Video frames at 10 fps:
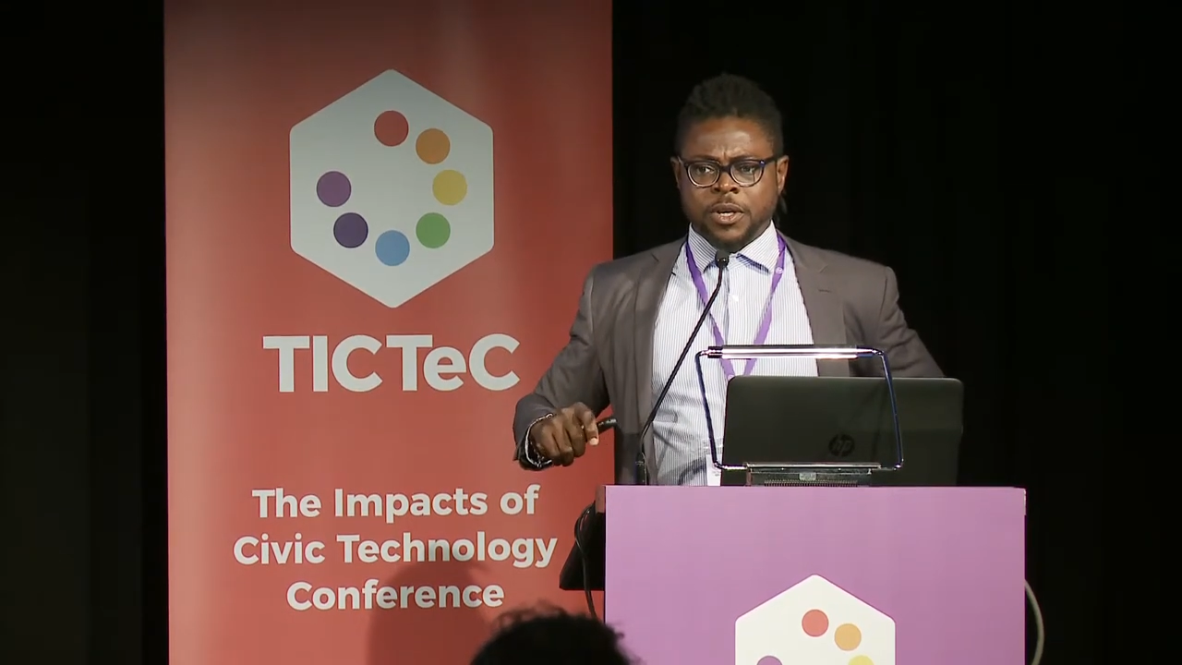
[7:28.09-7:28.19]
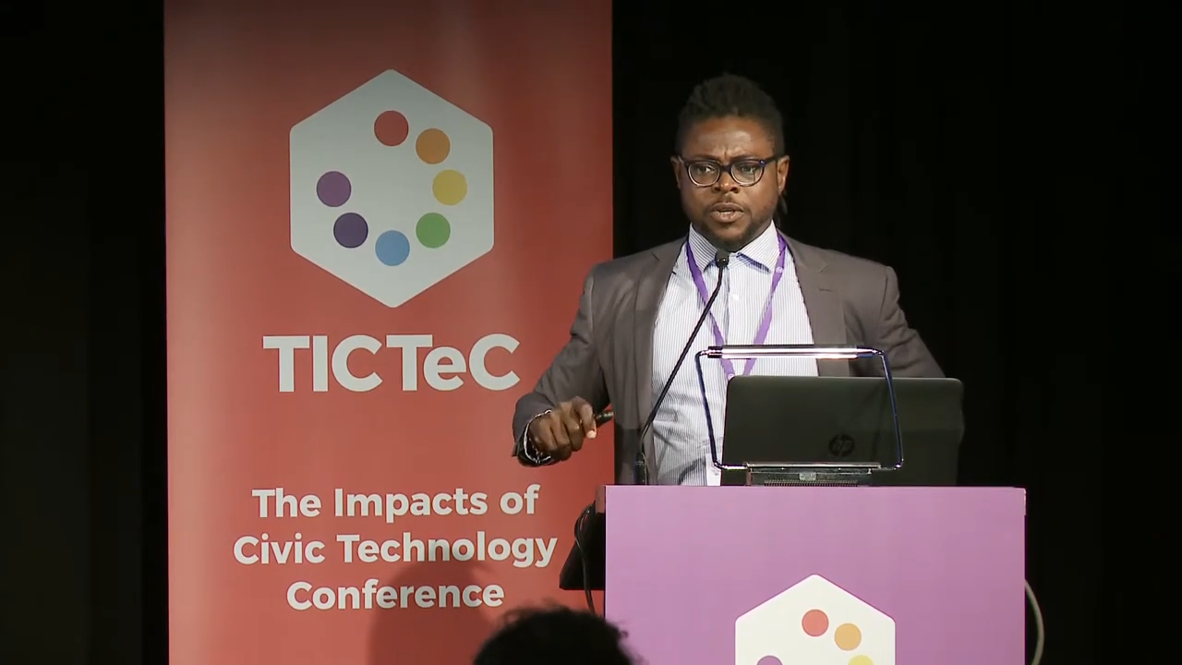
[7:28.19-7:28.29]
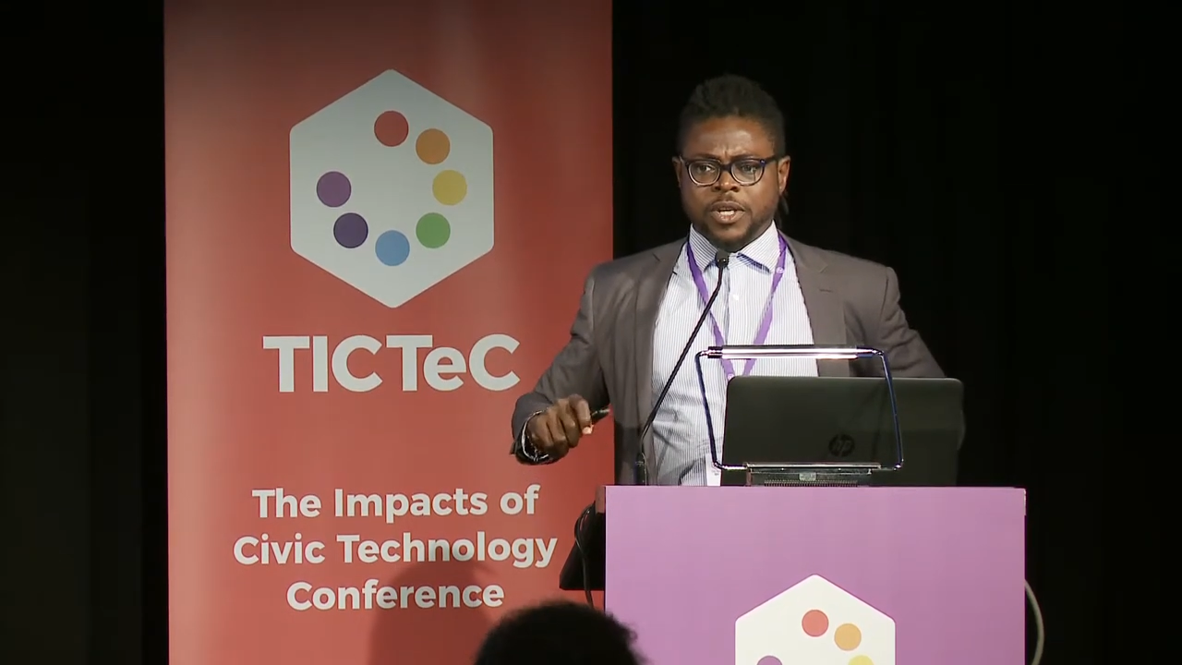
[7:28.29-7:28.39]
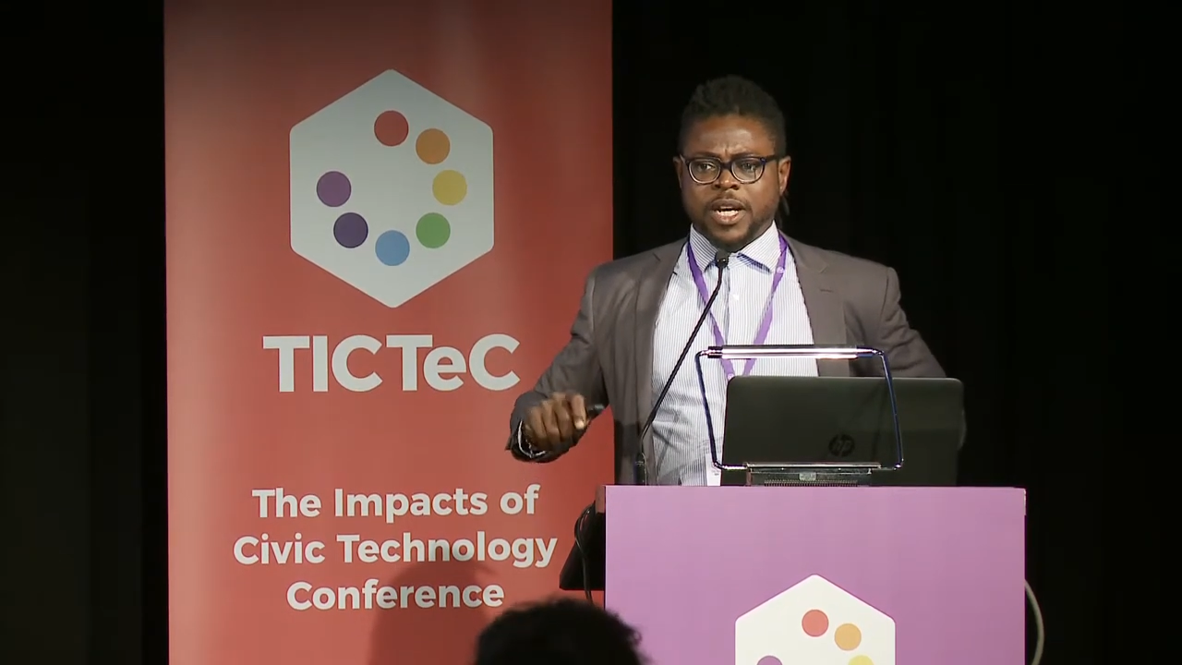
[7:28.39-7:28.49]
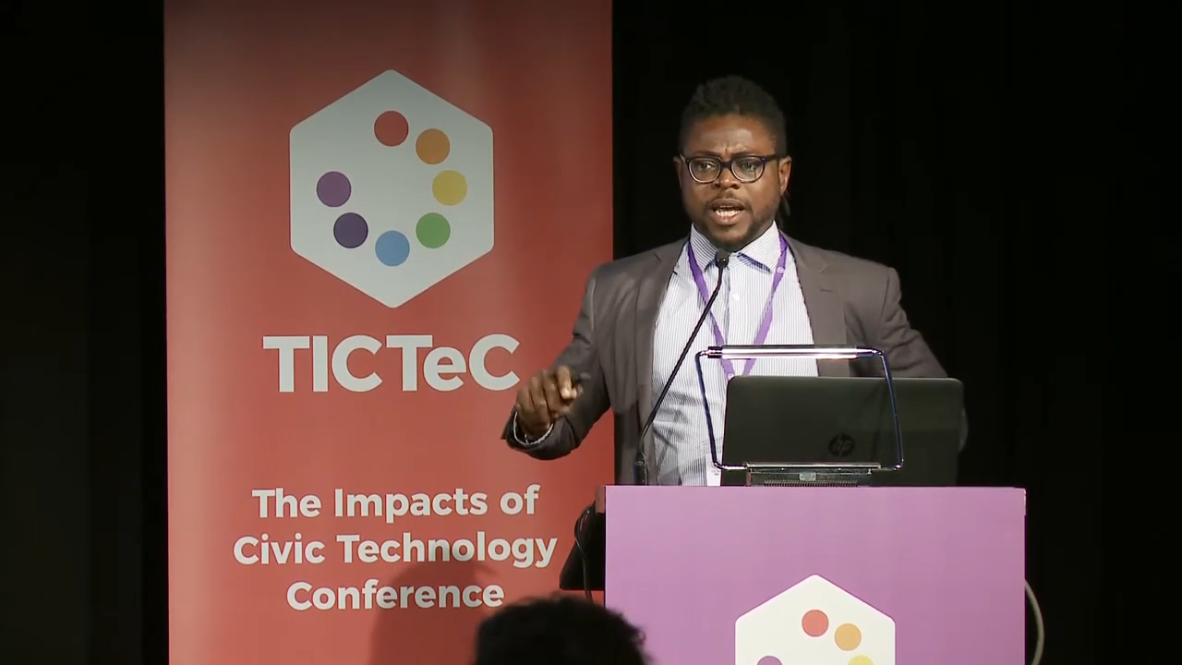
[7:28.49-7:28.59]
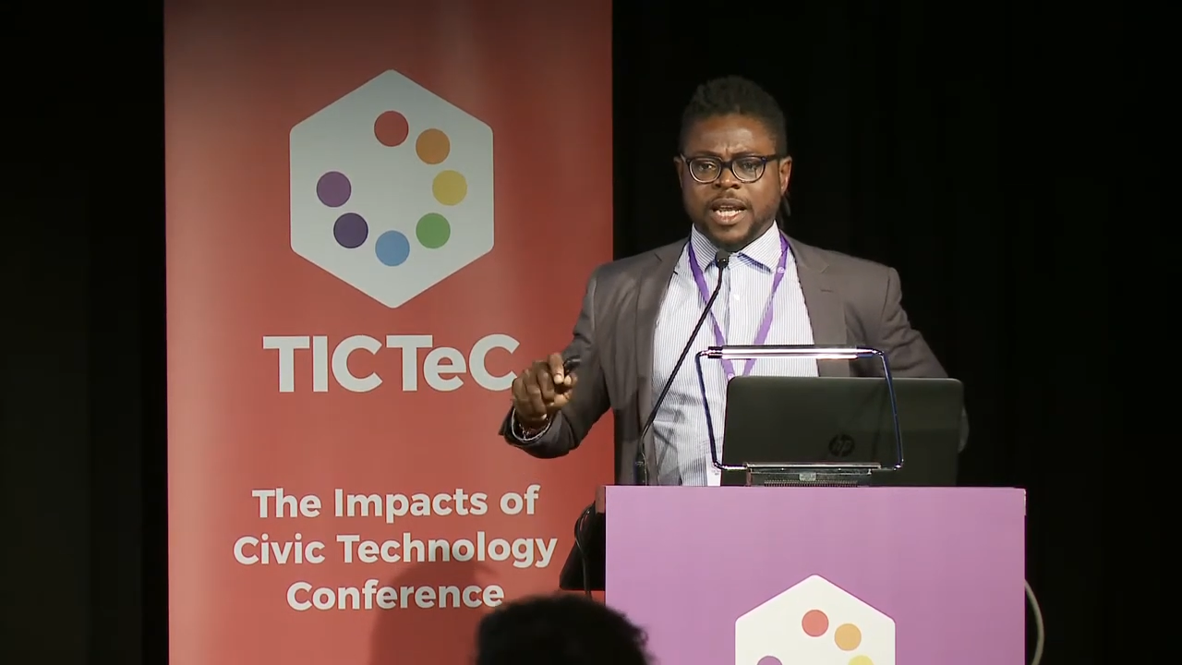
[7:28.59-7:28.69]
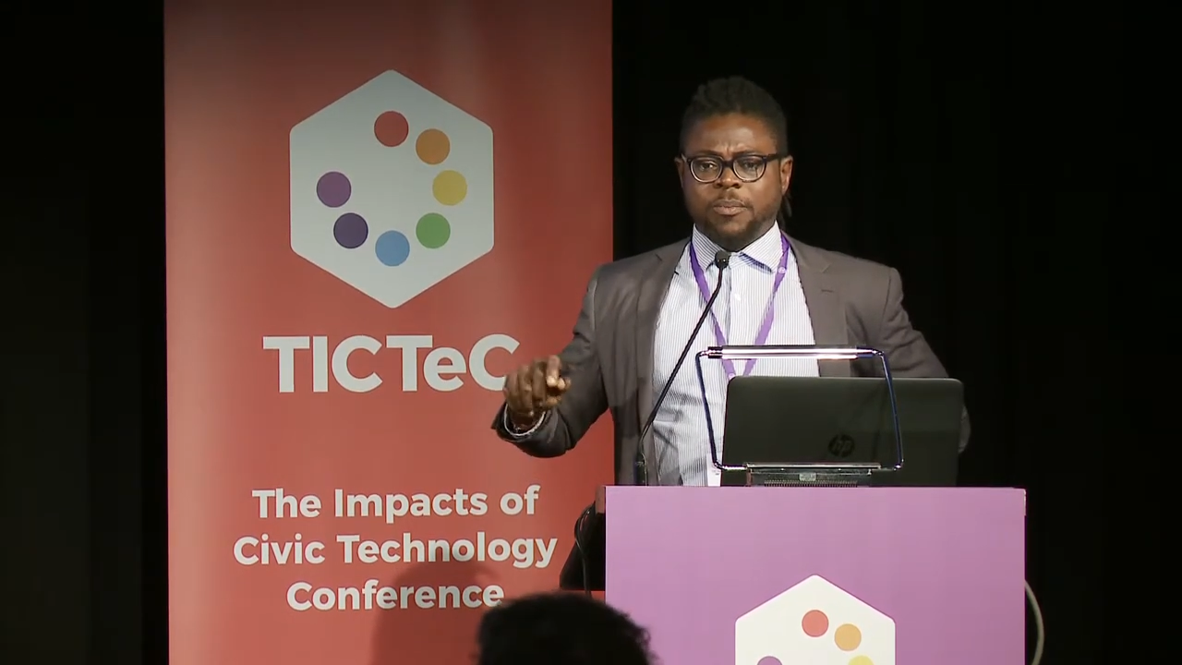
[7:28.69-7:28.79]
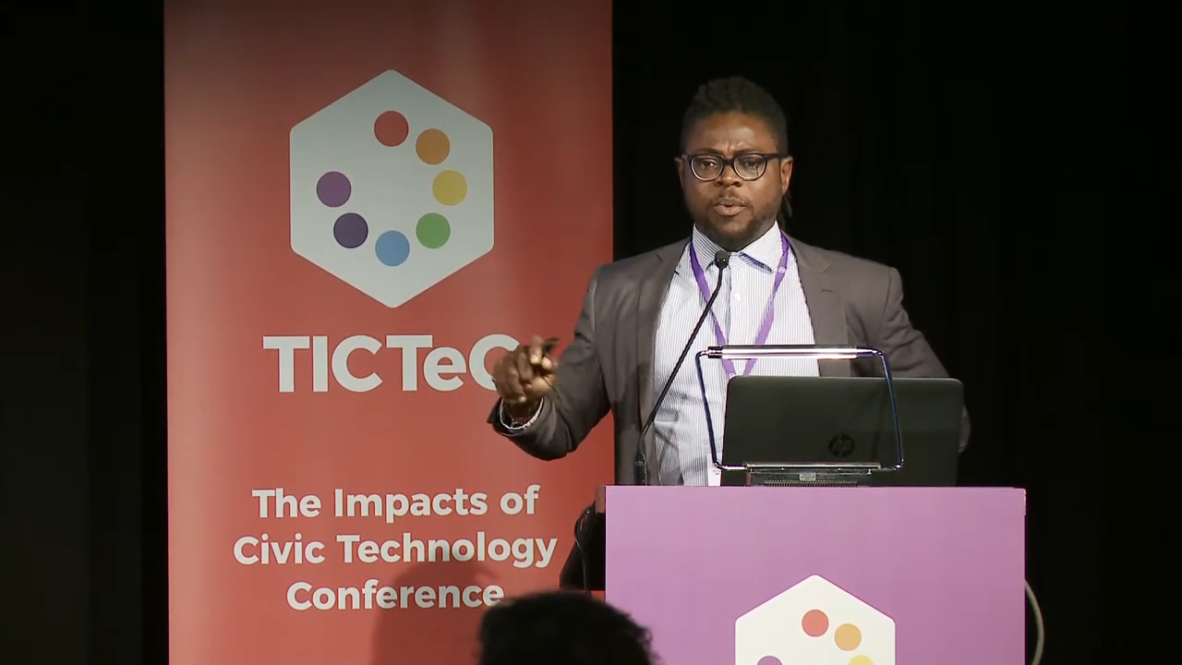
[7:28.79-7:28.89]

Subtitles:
So that at the